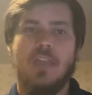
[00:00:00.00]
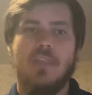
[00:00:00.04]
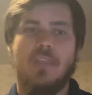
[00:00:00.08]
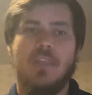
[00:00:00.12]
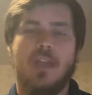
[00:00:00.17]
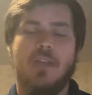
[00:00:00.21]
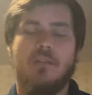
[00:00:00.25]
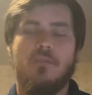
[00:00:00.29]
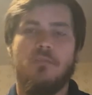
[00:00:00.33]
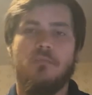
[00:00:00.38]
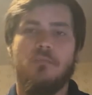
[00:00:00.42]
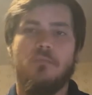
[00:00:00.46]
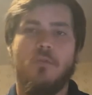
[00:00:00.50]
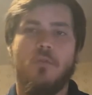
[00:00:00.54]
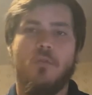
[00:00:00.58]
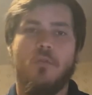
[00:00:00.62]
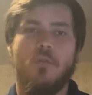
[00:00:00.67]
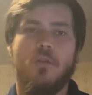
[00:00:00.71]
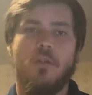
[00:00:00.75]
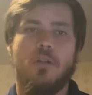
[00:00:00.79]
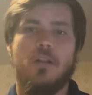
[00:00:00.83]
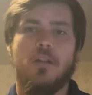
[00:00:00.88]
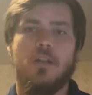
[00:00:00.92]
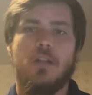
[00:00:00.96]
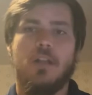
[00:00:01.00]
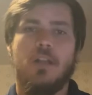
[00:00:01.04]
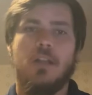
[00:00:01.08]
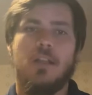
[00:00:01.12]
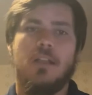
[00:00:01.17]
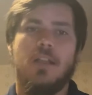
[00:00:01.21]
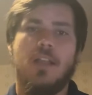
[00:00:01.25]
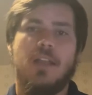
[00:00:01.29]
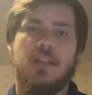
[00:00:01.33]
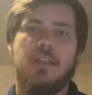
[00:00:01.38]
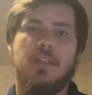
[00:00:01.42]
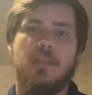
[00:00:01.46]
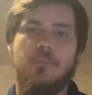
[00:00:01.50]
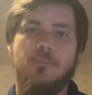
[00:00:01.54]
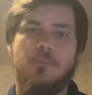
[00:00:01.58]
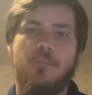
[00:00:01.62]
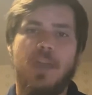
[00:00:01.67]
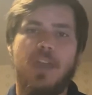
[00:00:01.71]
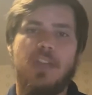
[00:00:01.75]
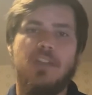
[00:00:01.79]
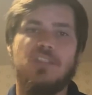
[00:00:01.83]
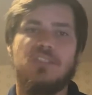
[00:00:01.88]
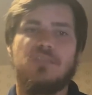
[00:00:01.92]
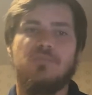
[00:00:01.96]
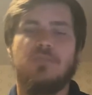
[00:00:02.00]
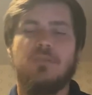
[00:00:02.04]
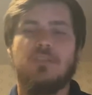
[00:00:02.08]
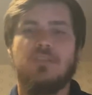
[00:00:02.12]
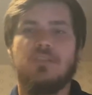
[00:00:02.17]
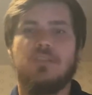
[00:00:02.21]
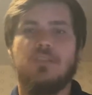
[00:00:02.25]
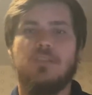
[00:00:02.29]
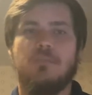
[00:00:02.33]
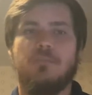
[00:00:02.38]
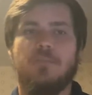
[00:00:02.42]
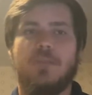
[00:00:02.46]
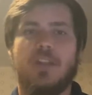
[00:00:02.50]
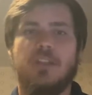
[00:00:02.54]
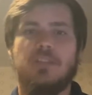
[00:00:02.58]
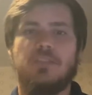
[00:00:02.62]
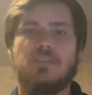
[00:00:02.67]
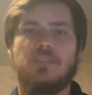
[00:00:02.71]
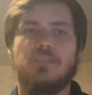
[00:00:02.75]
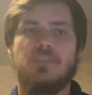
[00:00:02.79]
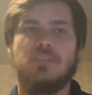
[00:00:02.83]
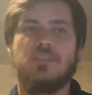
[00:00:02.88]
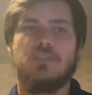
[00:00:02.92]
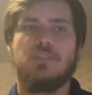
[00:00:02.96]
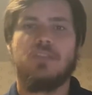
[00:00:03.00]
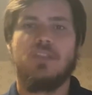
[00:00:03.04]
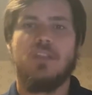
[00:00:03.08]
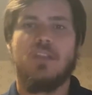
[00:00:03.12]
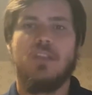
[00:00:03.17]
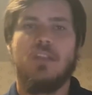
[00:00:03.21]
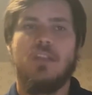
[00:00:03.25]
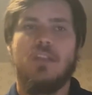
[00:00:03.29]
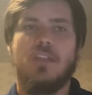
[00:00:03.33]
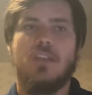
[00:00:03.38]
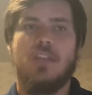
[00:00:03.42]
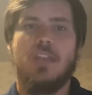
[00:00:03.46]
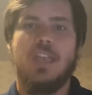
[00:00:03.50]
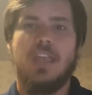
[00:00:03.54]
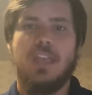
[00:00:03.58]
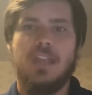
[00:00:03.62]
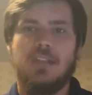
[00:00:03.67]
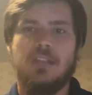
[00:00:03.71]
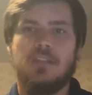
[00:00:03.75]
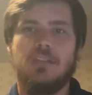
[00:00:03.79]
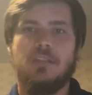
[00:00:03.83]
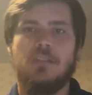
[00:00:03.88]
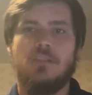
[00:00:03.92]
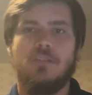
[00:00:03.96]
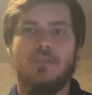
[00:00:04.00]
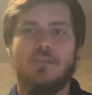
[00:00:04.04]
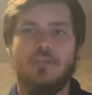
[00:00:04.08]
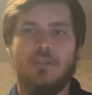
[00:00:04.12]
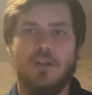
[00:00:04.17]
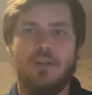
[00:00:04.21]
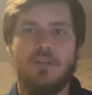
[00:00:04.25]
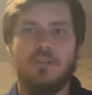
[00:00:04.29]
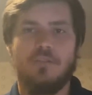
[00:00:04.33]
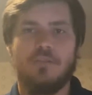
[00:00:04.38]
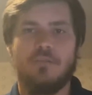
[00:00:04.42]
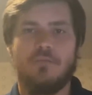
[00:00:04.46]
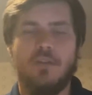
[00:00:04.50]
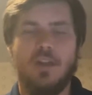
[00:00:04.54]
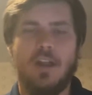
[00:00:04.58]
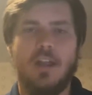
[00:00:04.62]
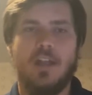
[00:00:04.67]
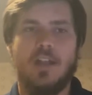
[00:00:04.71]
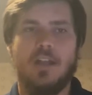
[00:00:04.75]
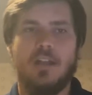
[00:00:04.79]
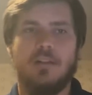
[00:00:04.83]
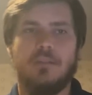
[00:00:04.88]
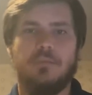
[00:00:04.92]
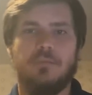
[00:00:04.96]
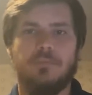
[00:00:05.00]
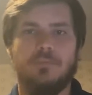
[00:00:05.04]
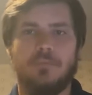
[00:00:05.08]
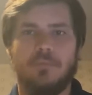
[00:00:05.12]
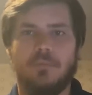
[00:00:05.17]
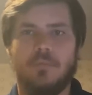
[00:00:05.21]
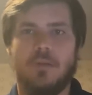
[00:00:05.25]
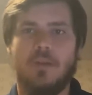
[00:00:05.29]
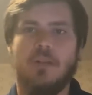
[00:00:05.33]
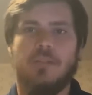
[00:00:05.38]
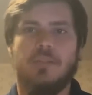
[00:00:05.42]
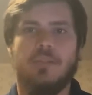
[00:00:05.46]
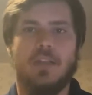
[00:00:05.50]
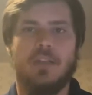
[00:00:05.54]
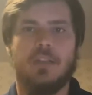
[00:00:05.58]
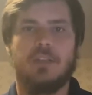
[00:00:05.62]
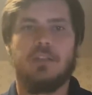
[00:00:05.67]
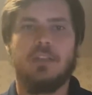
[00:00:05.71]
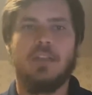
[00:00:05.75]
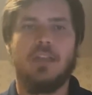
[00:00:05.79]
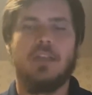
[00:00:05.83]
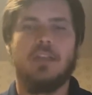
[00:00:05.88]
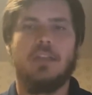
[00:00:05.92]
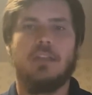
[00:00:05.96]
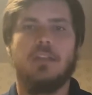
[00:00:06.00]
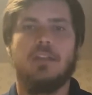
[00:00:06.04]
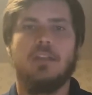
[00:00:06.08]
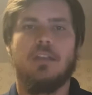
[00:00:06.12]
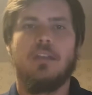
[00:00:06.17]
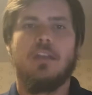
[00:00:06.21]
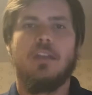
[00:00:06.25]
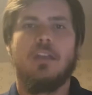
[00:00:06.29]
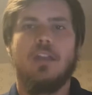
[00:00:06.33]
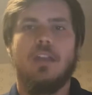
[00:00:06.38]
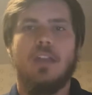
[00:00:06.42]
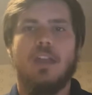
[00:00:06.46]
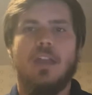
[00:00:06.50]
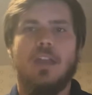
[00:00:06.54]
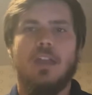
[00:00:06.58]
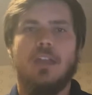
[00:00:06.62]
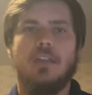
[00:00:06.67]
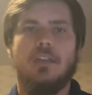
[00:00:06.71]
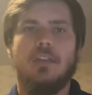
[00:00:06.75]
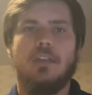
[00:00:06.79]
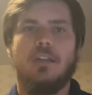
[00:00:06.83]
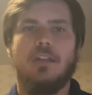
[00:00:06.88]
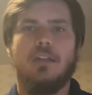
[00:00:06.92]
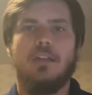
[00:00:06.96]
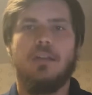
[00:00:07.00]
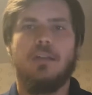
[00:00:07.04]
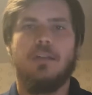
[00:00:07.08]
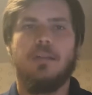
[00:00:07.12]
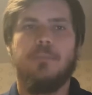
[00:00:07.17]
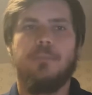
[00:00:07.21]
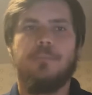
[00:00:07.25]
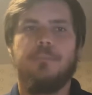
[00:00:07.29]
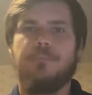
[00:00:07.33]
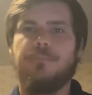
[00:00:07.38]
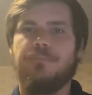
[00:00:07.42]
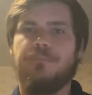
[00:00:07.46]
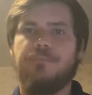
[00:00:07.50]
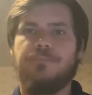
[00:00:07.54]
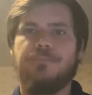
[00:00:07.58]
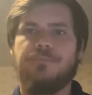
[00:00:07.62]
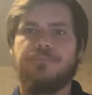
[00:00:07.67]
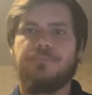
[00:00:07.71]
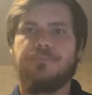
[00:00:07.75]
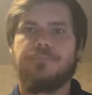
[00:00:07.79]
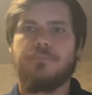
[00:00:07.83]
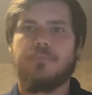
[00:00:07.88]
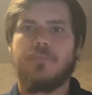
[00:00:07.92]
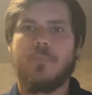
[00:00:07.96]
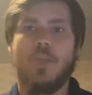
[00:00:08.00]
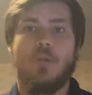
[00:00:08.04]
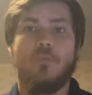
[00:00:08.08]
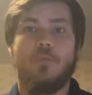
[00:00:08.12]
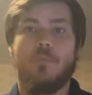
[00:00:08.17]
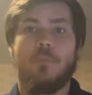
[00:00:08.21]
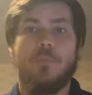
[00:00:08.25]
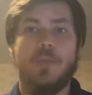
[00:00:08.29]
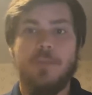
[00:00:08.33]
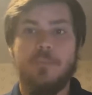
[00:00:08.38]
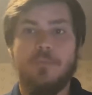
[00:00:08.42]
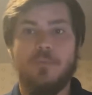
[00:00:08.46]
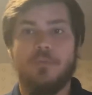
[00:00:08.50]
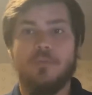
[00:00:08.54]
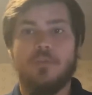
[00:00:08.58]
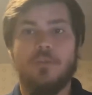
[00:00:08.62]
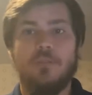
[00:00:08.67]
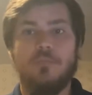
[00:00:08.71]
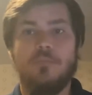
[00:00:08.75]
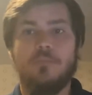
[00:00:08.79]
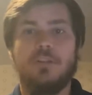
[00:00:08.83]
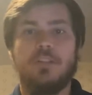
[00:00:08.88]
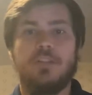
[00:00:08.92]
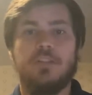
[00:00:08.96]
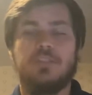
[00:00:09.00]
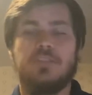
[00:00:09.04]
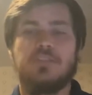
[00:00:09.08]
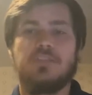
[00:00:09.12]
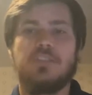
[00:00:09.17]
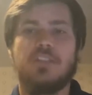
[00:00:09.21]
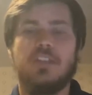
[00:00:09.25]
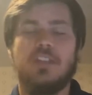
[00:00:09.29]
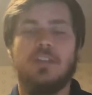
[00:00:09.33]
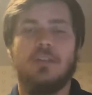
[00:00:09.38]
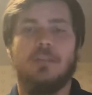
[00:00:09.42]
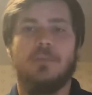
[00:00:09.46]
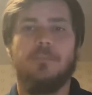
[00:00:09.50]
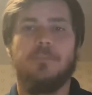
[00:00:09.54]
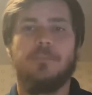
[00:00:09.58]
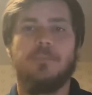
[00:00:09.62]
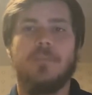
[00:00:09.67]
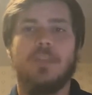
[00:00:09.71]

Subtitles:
They were more like in basements and places hidden or underground on like a where people couldn't really see them.